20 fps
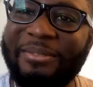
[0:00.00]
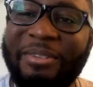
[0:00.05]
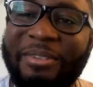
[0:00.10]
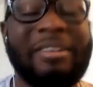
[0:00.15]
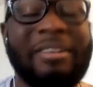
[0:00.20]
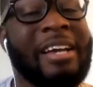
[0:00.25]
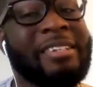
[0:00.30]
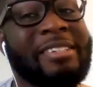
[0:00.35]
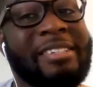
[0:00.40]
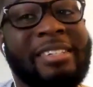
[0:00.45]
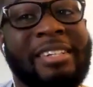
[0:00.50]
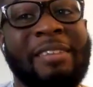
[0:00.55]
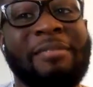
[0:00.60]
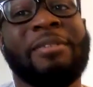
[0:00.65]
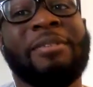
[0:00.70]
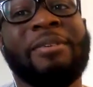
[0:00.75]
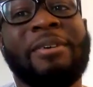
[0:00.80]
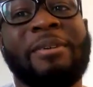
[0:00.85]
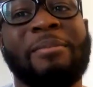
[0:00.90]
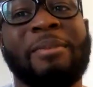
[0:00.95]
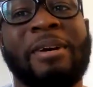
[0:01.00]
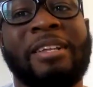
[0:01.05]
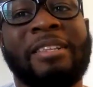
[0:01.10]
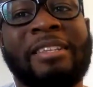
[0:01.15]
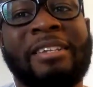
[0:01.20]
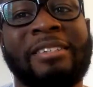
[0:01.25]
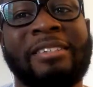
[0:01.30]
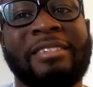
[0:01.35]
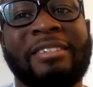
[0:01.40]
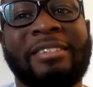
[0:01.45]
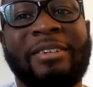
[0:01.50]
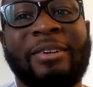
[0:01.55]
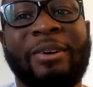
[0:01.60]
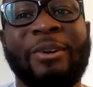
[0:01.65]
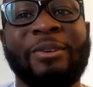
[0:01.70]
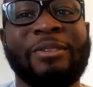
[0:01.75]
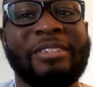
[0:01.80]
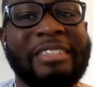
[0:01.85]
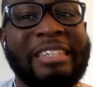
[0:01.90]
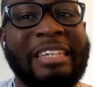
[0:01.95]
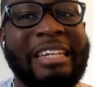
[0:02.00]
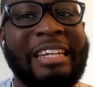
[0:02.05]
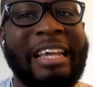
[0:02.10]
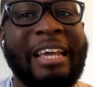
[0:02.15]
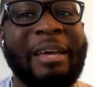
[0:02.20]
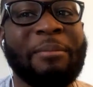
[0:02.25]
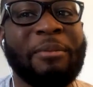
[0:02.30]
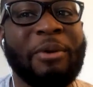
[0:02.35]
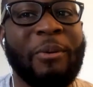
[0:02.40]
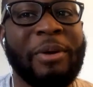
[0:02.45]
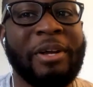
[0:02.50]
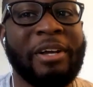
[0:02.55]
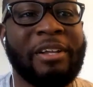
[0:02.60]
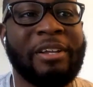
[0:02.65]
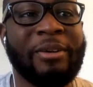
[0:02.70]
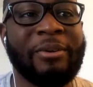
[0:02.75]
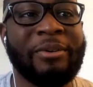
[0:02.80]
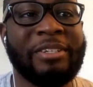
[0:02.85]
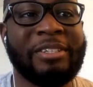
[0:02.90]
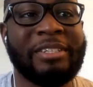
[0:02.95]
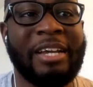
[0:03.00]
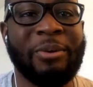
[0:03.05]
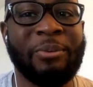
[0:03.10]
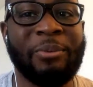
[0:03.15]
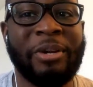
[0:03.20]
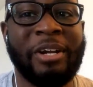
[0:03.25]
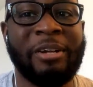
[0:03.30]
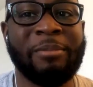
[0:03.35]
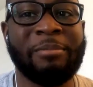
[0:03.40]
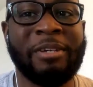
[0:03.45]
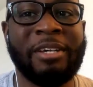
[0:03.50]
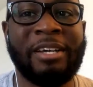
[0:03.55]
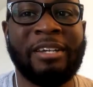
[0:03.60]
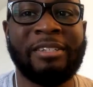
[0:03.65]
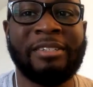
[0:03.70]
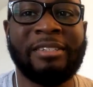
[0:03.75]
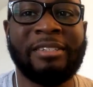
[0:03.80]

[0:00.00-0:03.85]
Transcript: actually never thought about this. Also, seeing him go in Cloak is kind of weird because he